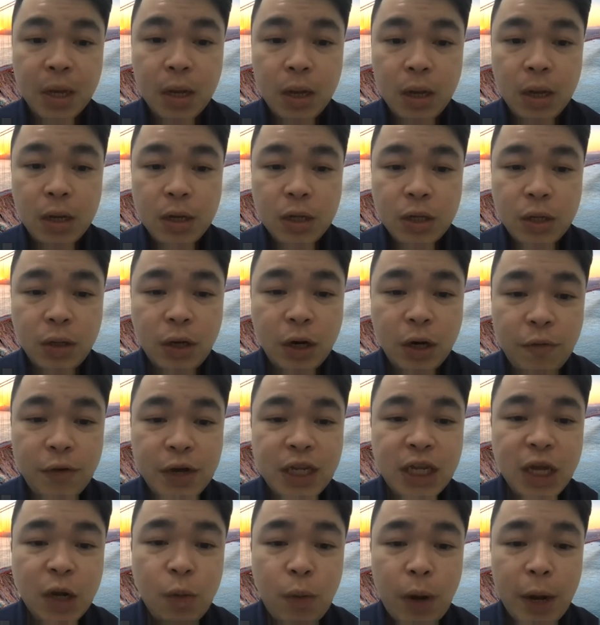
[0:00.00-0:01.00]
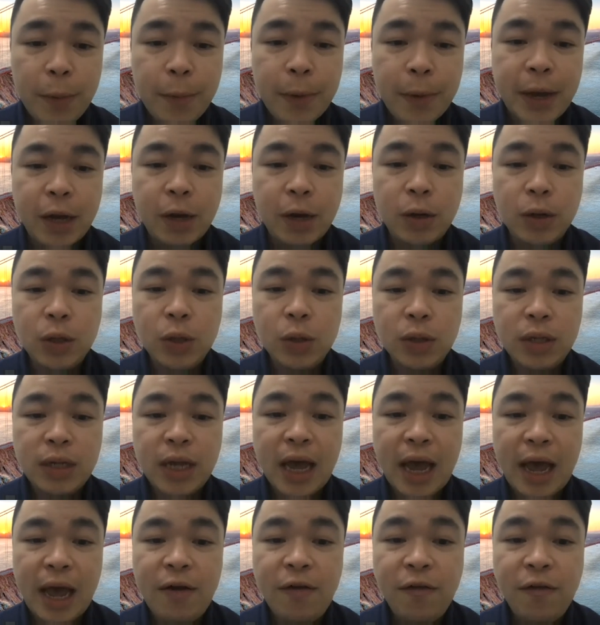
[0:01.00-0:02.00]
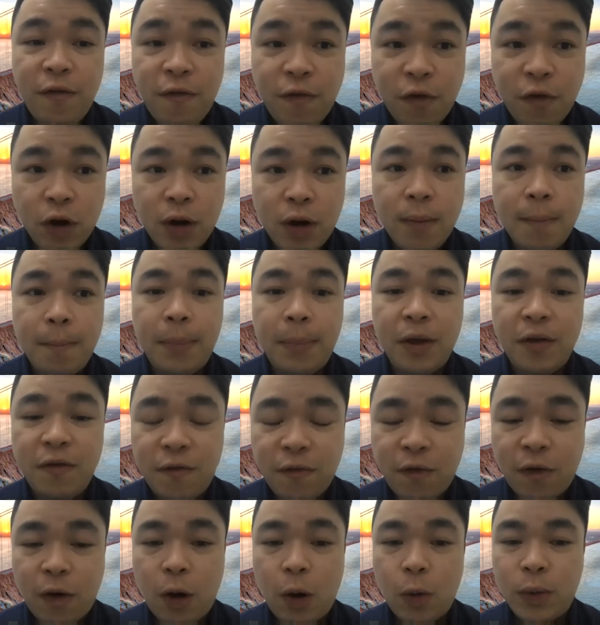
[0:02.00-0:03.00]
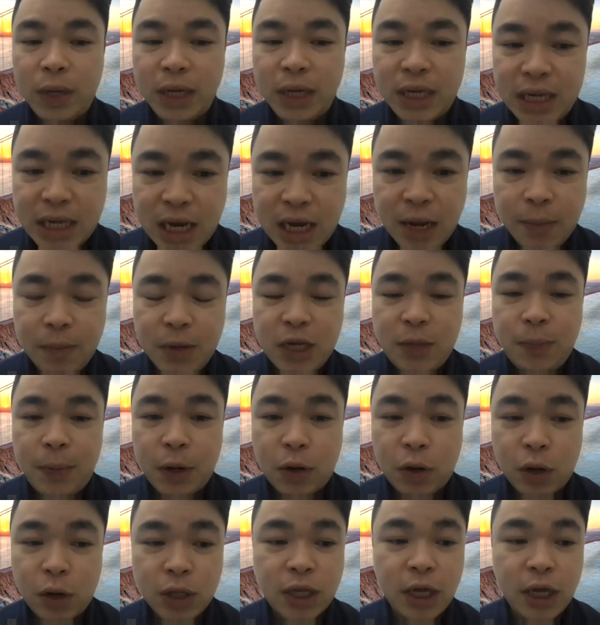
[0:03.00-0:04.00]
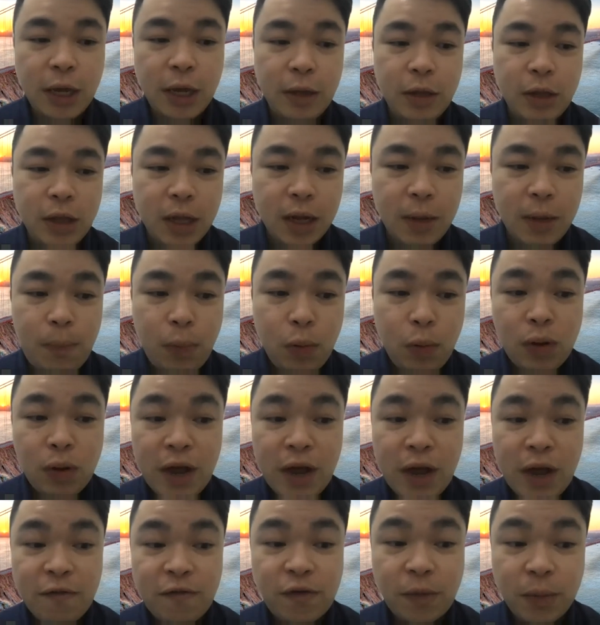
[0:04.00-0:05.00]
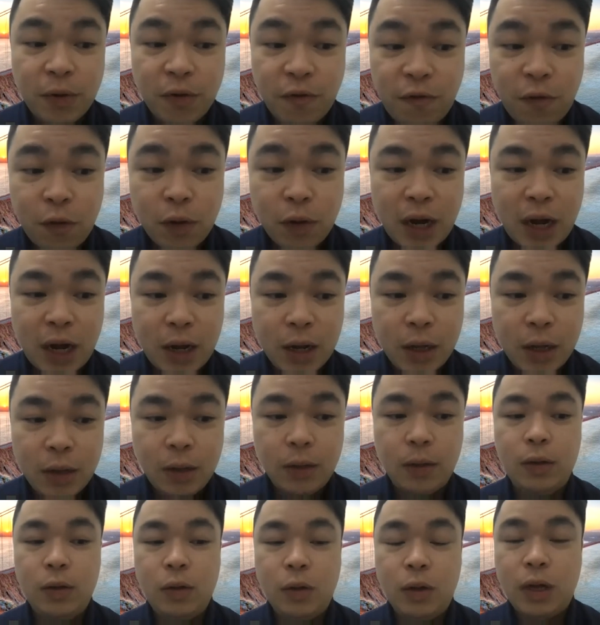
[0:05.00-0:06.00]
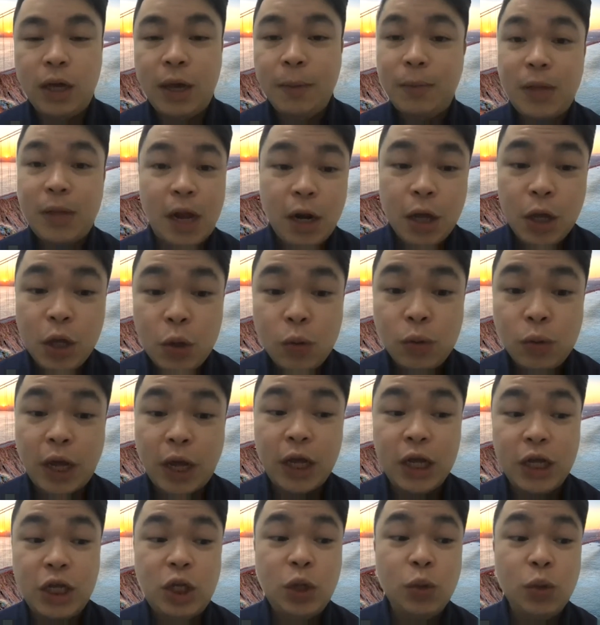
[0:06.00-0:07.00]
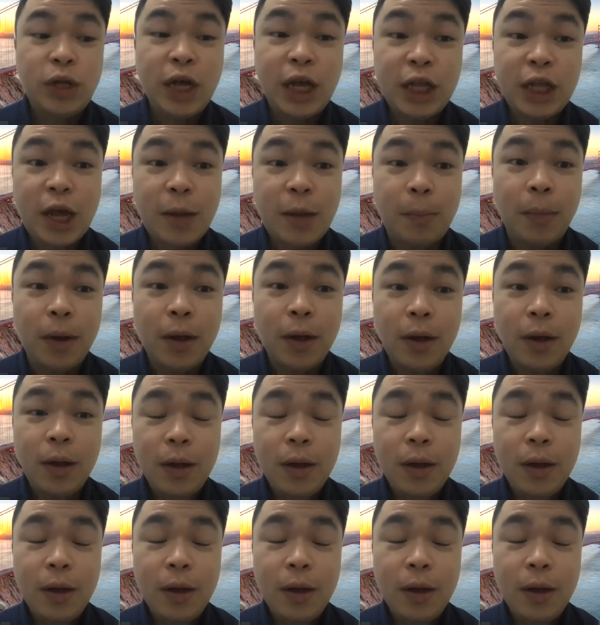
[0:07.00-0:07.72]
So the reason why we cannot use handphone before we sleep is because the blue light from the phone keep telling you that it's still daytime.